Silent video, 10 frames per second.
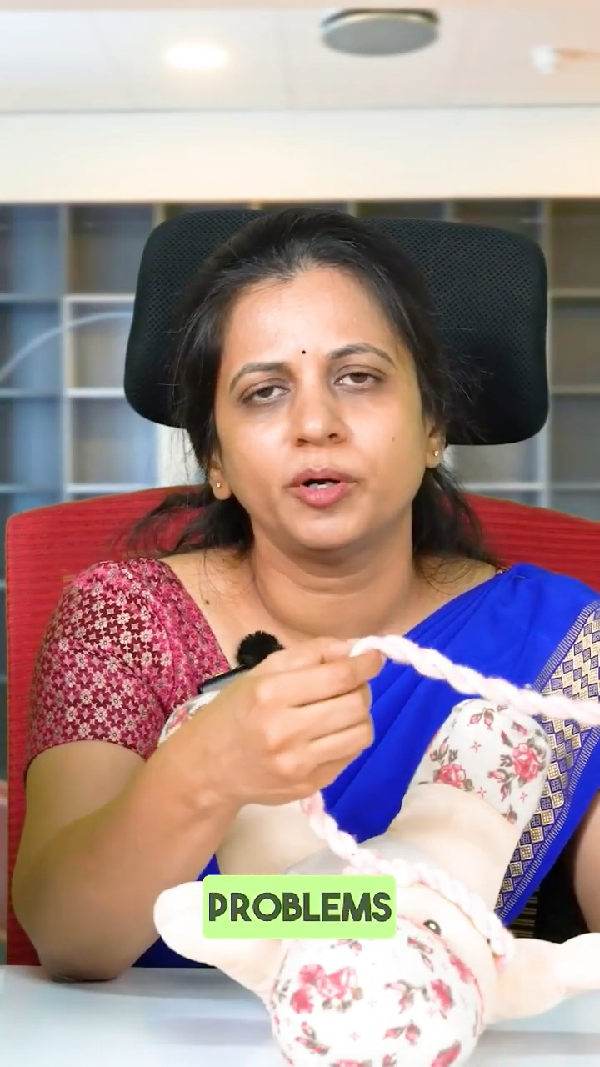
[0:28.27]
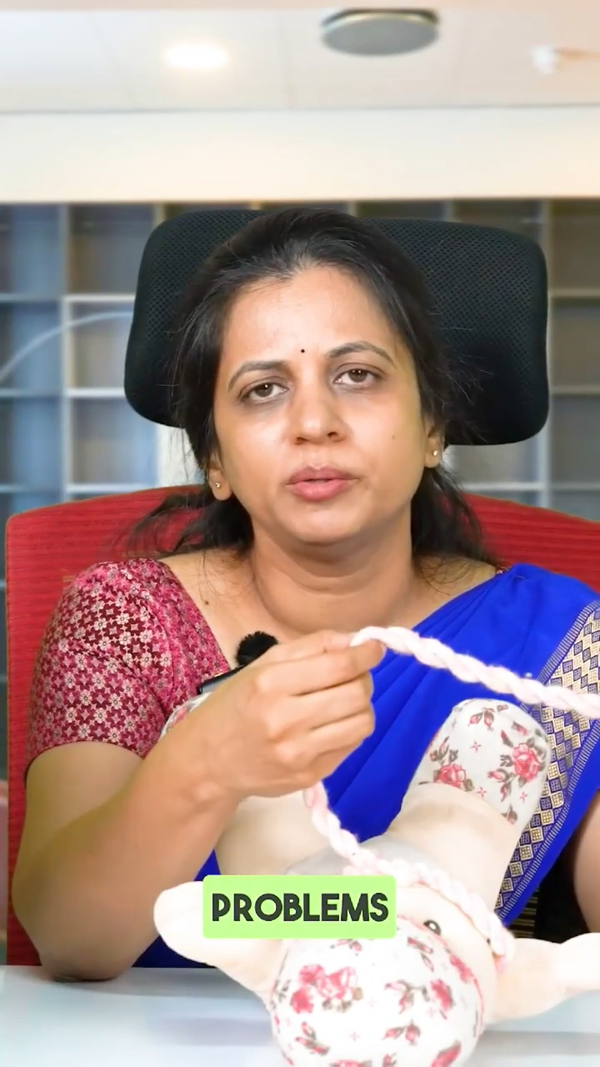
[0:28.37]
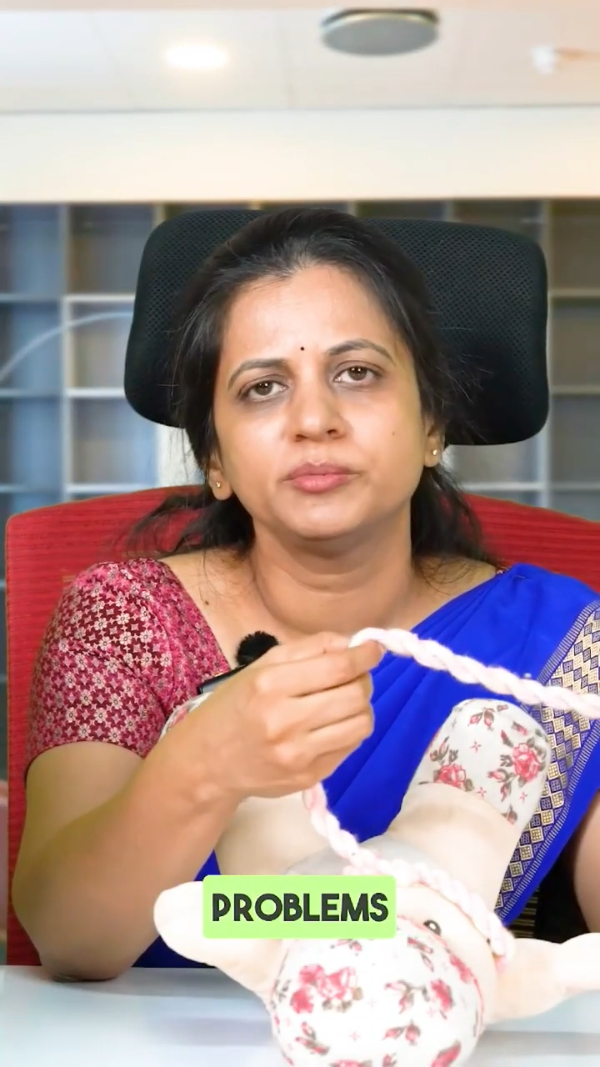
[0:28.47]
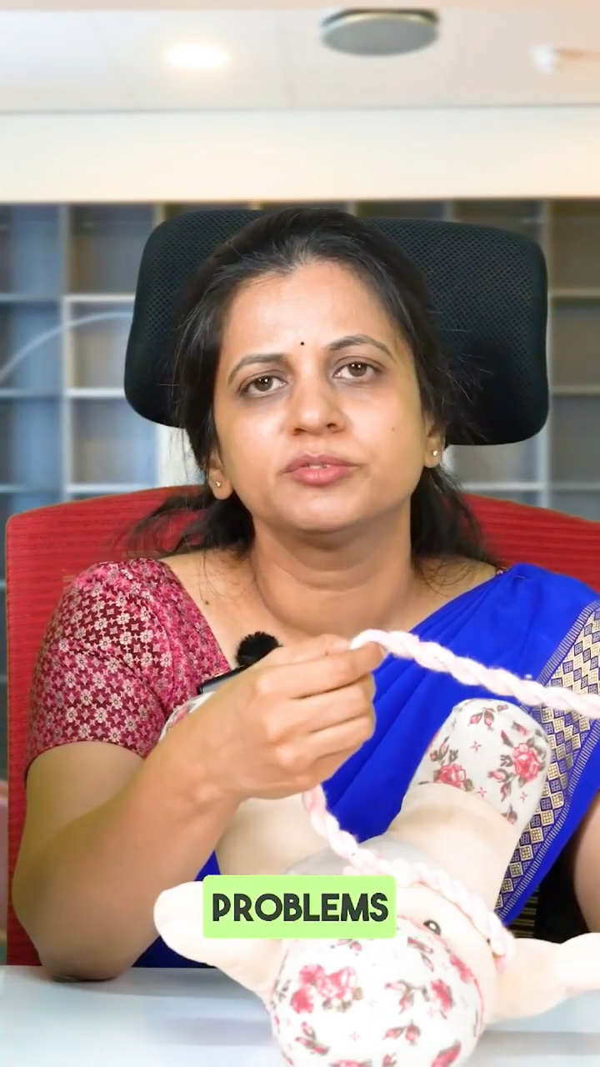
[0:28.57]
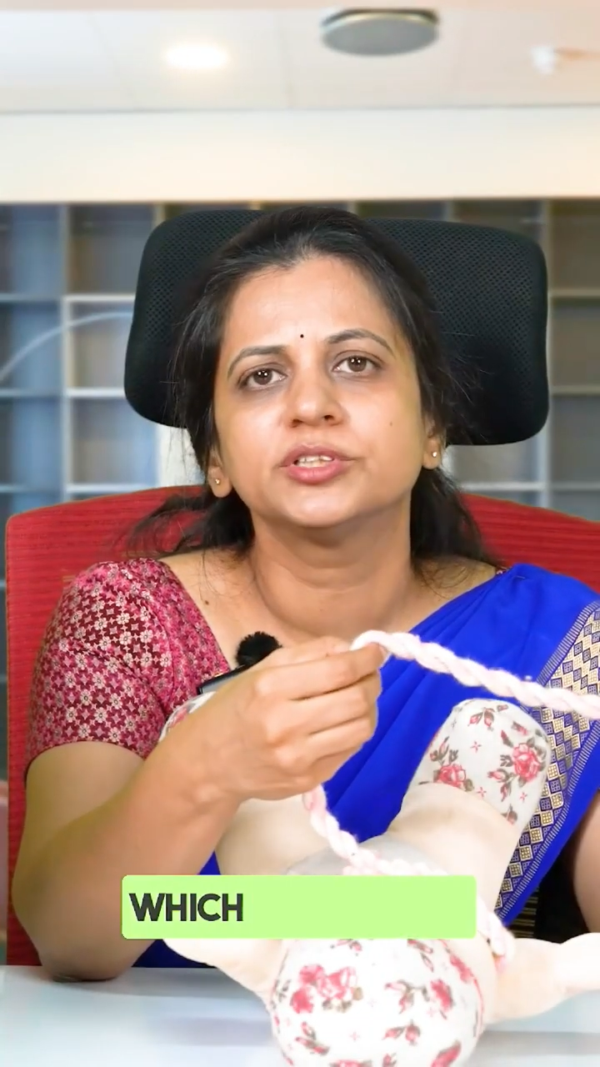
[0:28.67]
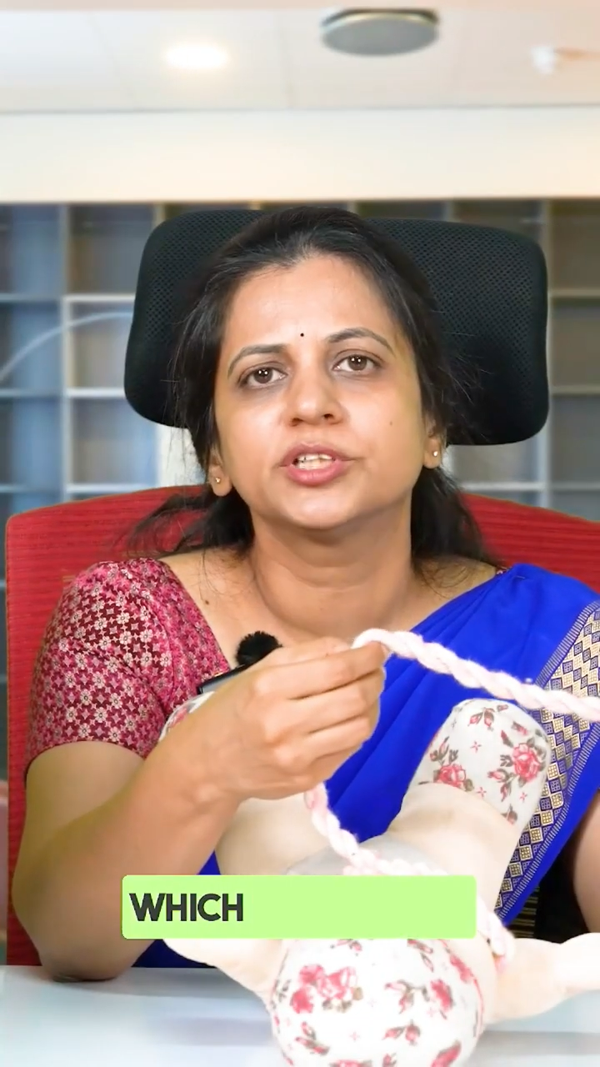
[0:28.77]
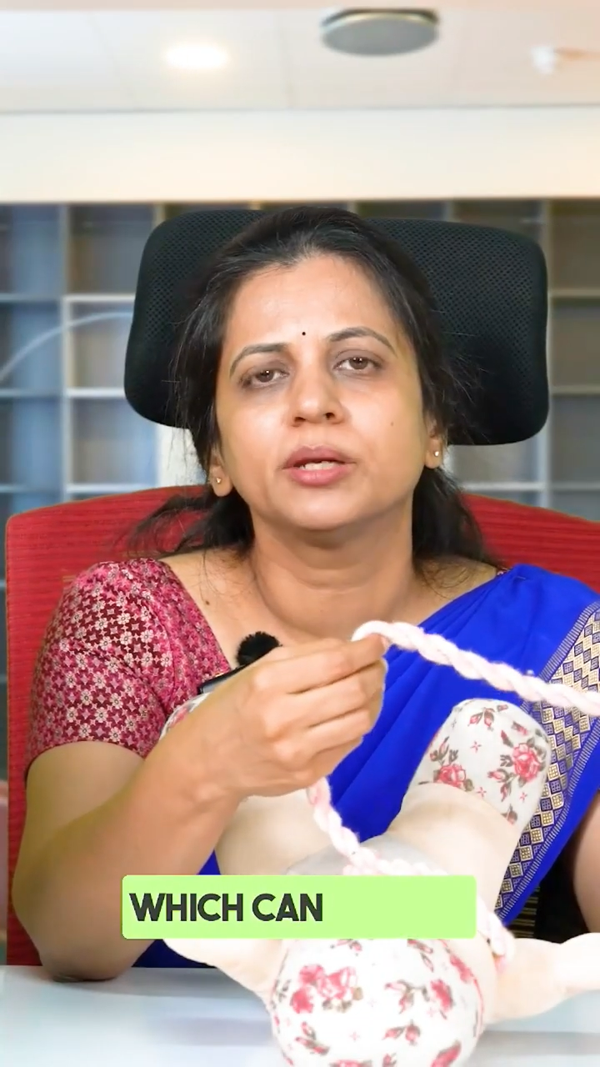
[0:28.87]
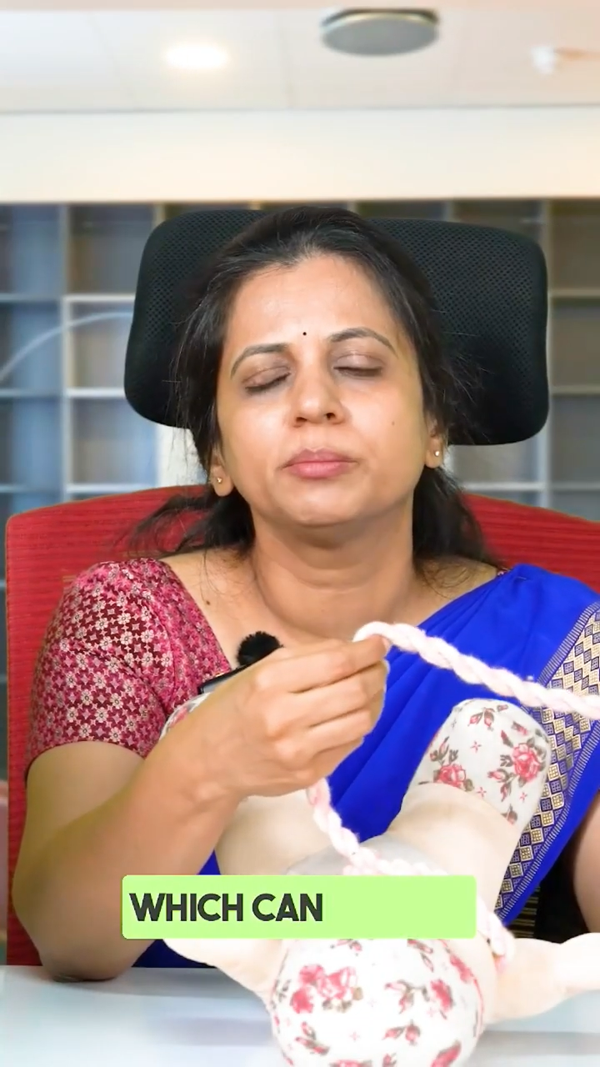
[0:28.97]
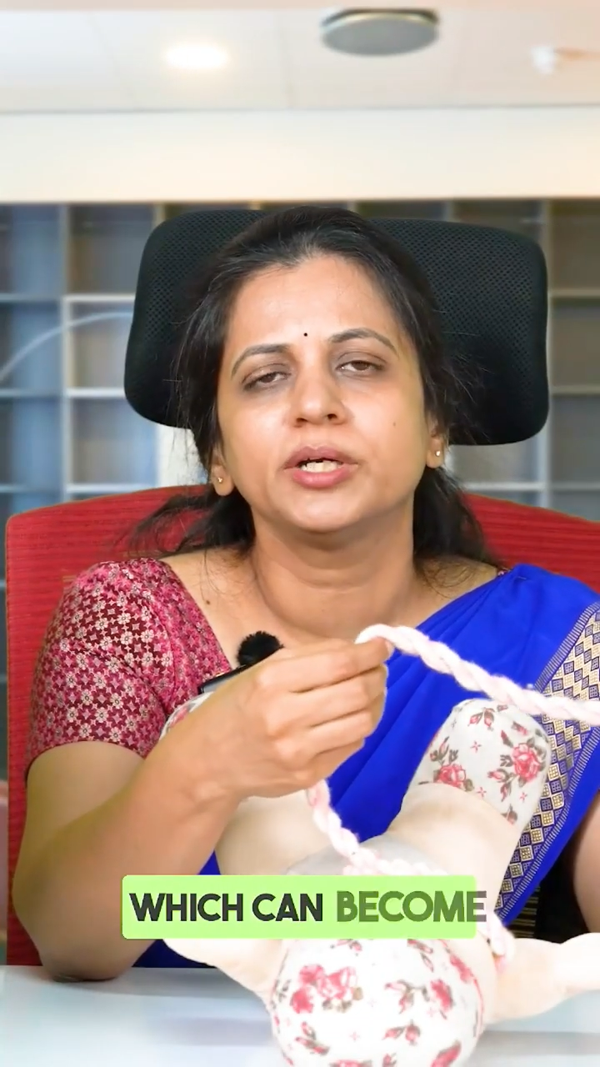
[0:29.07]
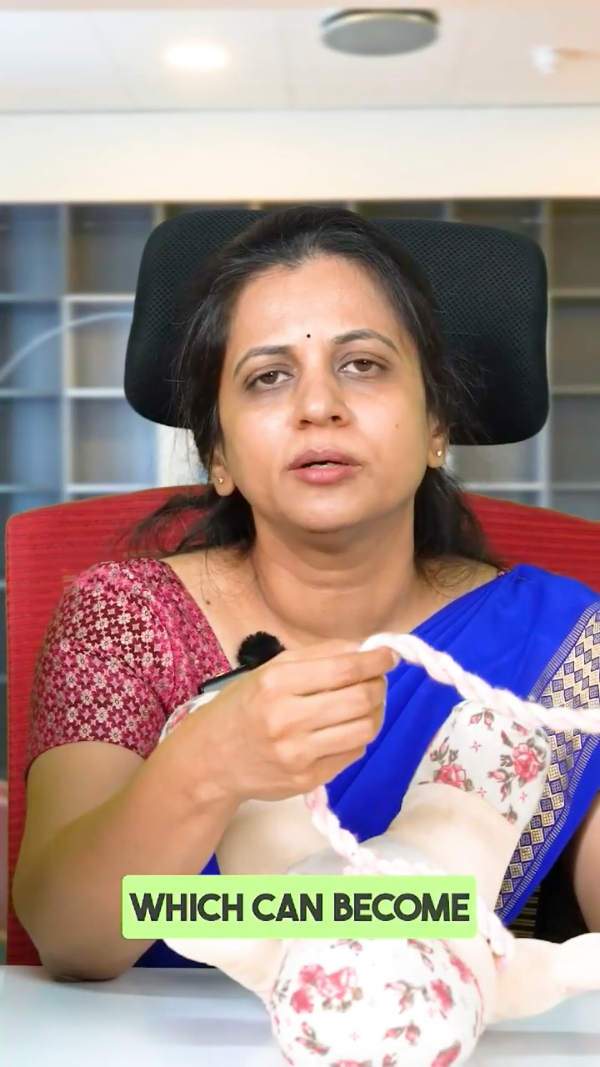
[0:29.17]
problems which
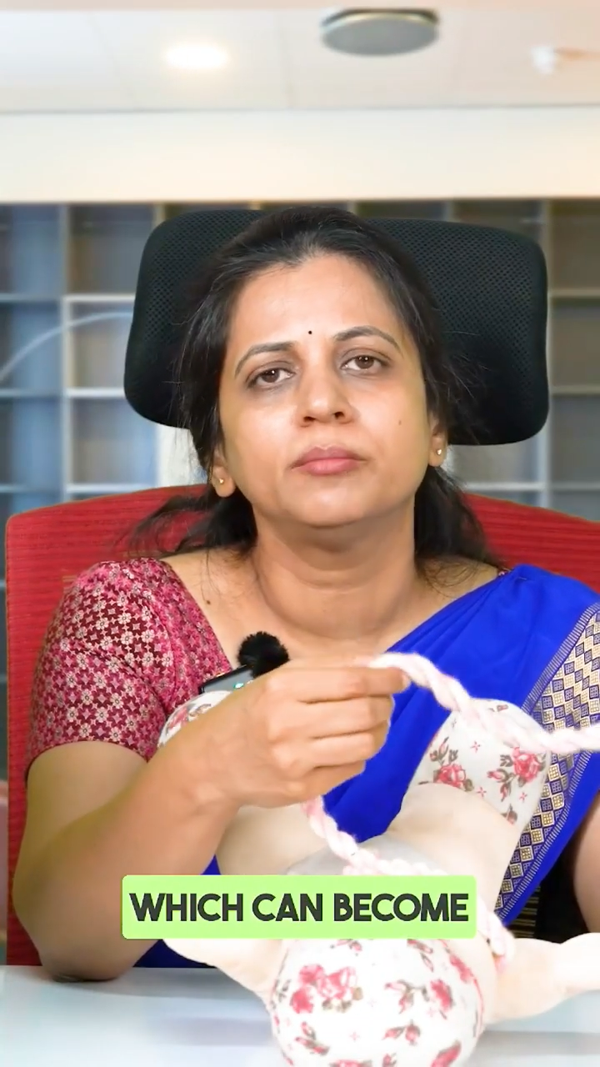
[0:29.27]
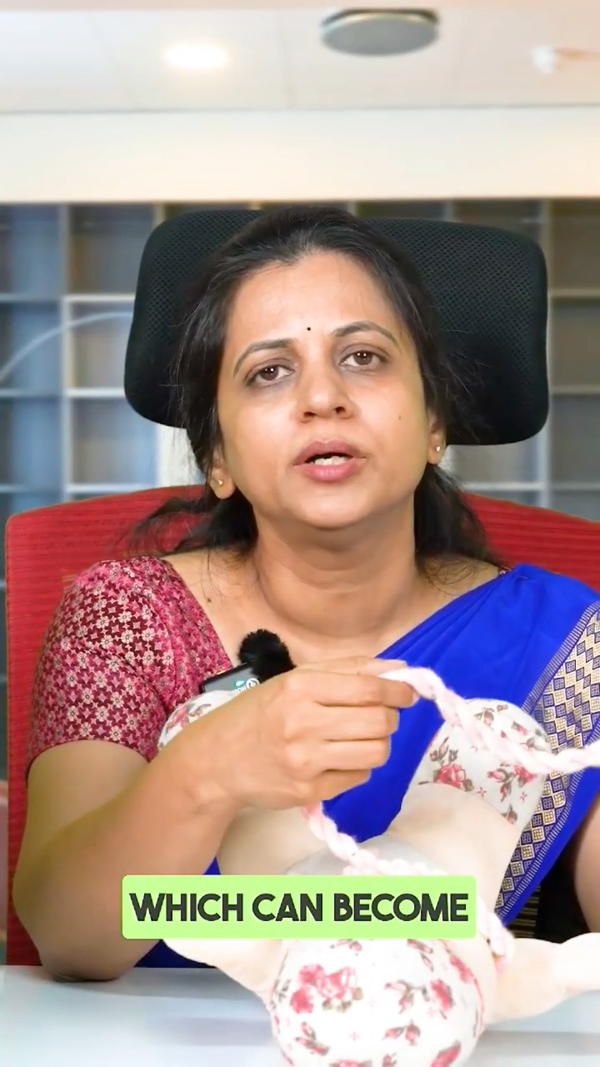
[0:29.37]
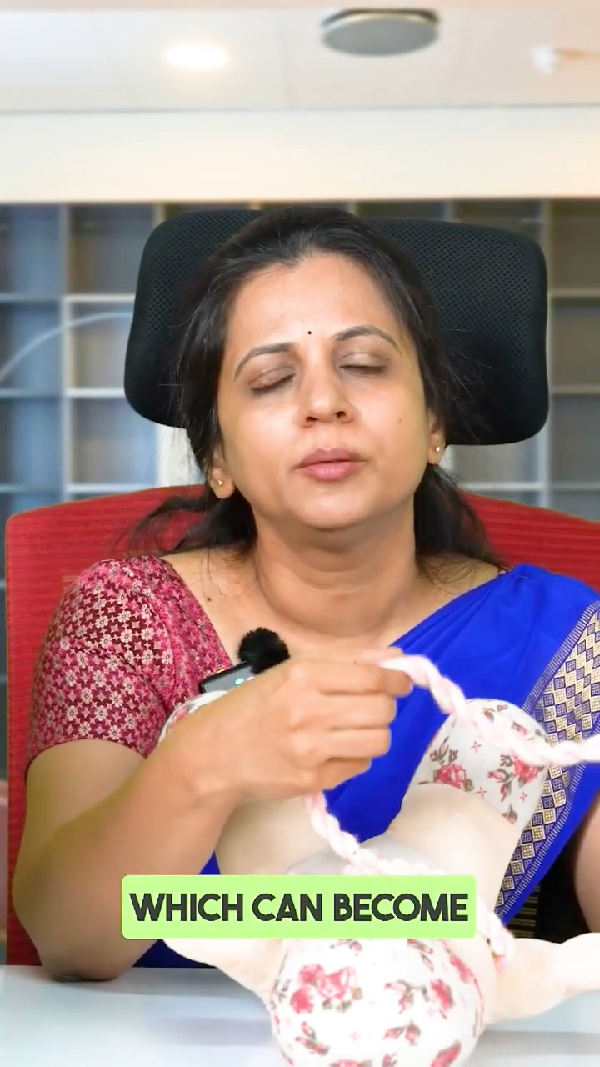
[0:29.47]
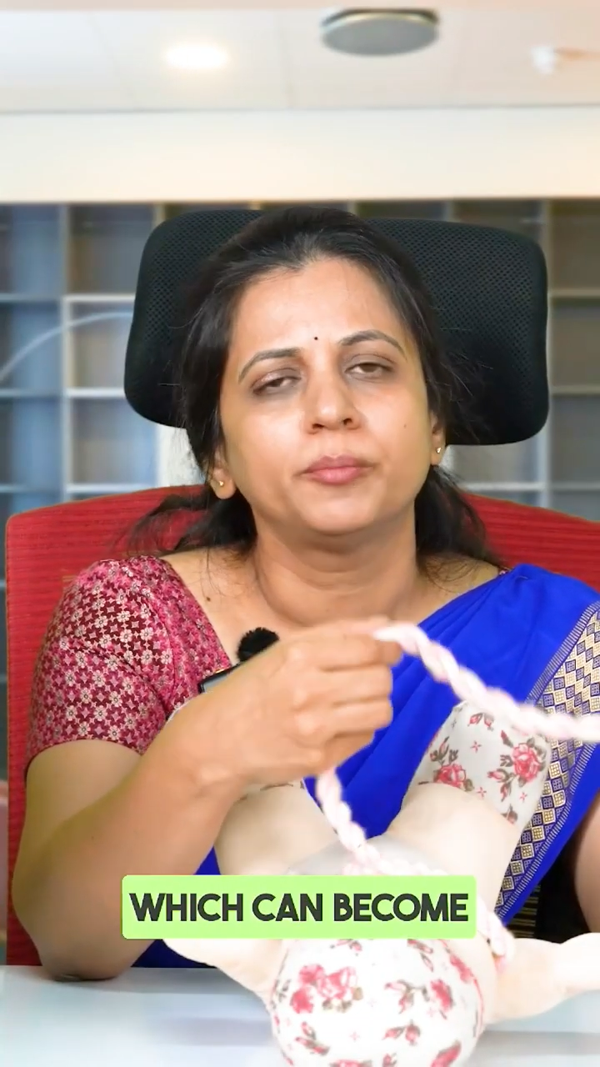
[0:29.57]
can become